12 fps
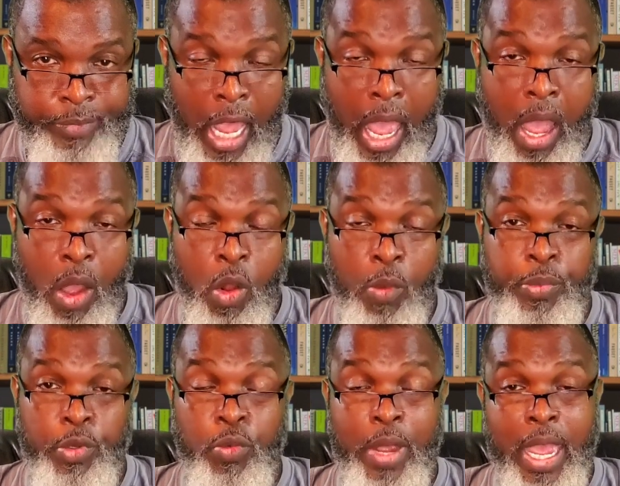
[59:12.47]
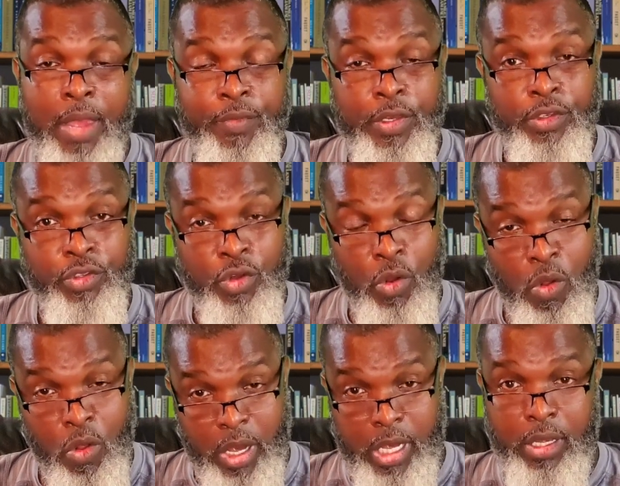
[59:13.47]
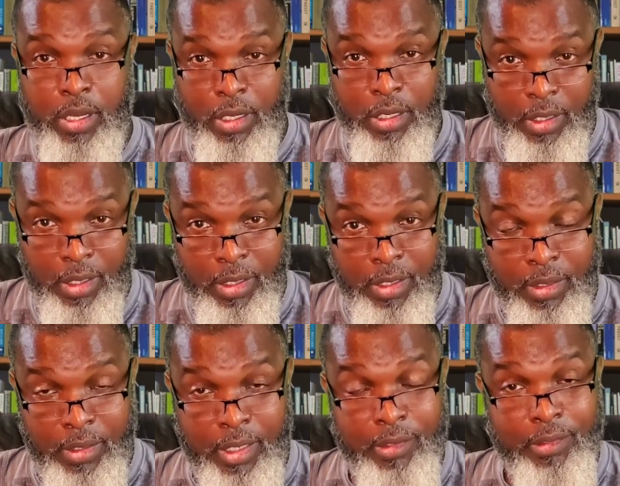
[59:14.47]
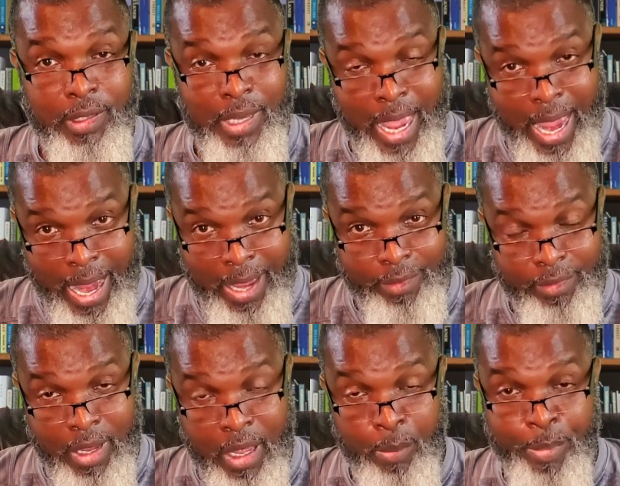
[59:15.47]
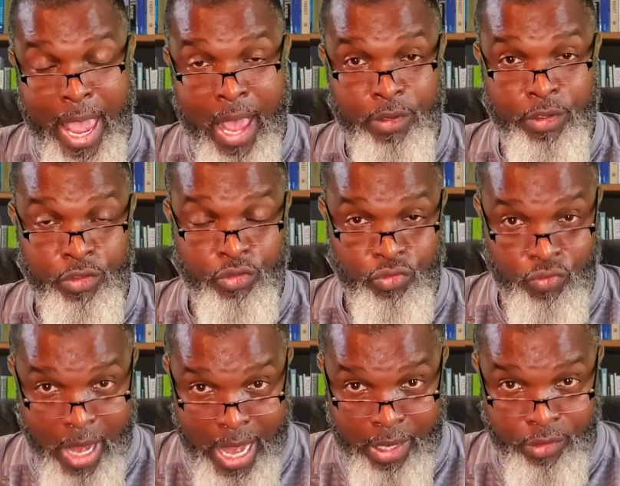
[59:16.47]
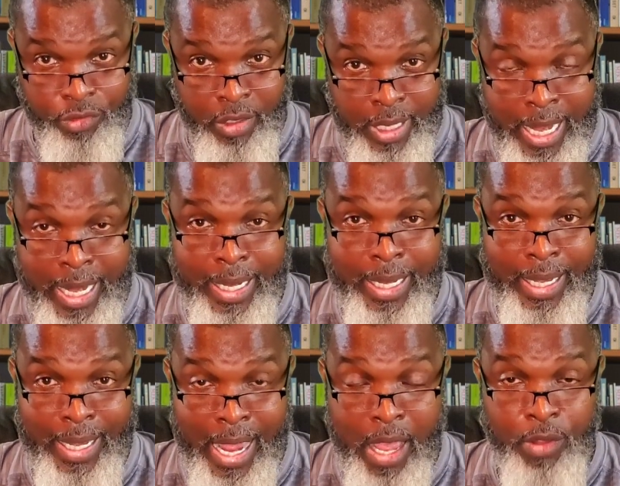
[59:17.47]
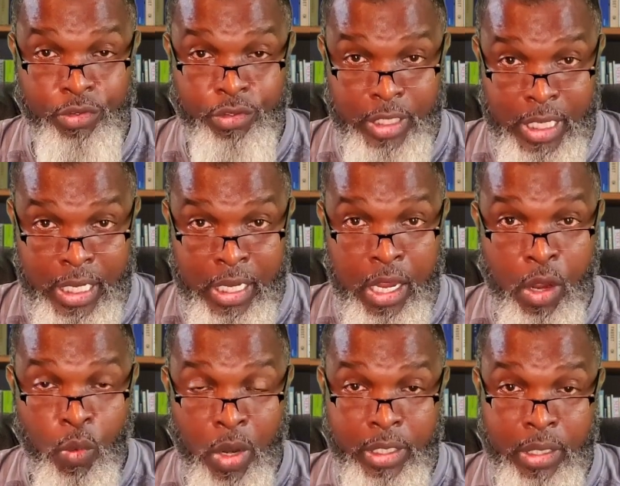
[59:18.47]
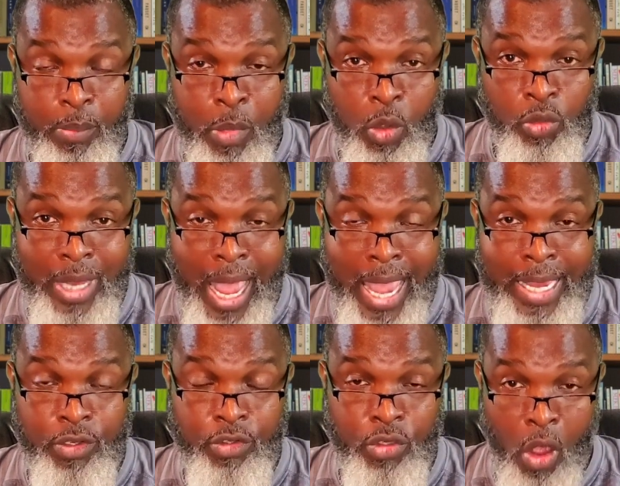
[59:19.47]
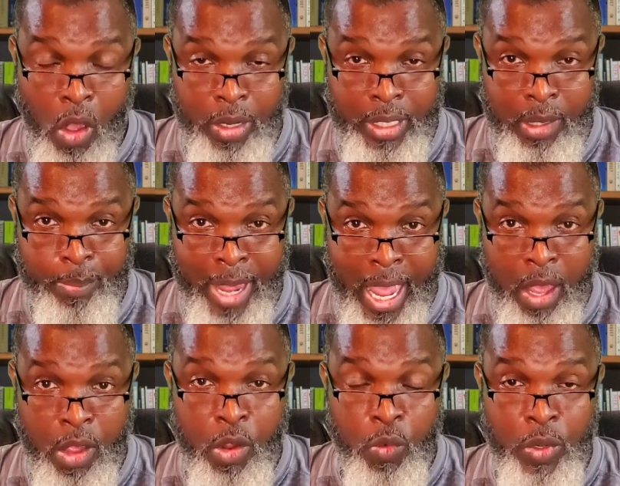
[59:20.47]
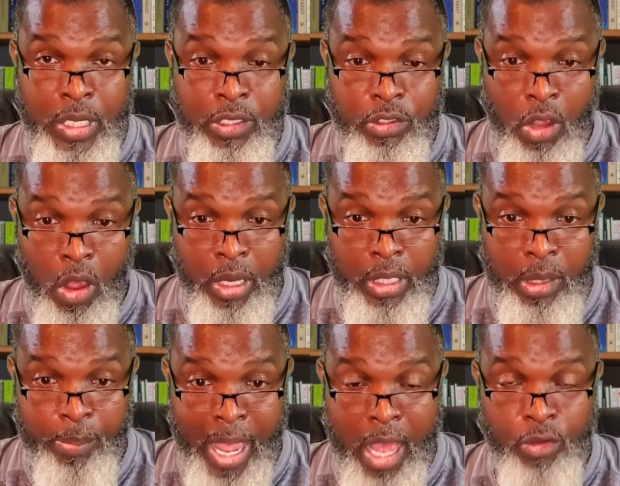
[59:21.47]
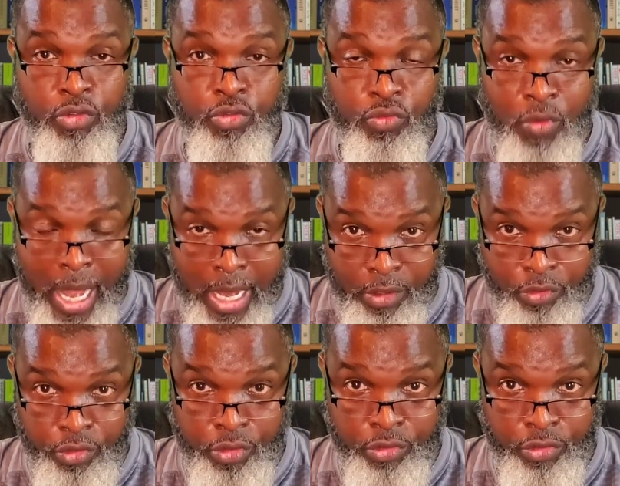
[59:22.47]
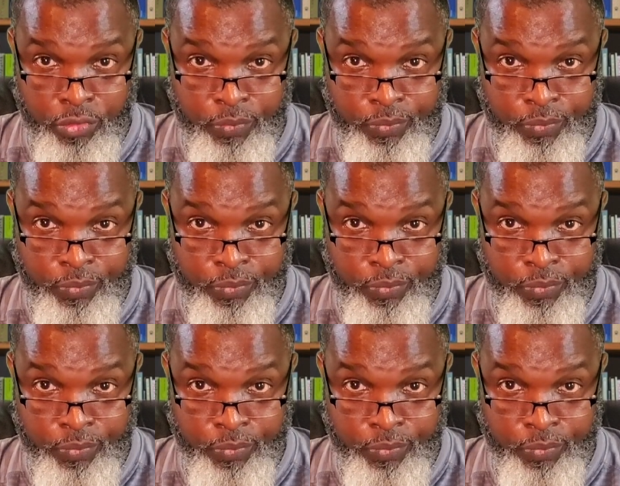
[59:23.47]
I hope you have enjoyed this class about the stranger and can now see what the Most High is talking about when he's talking about strangers.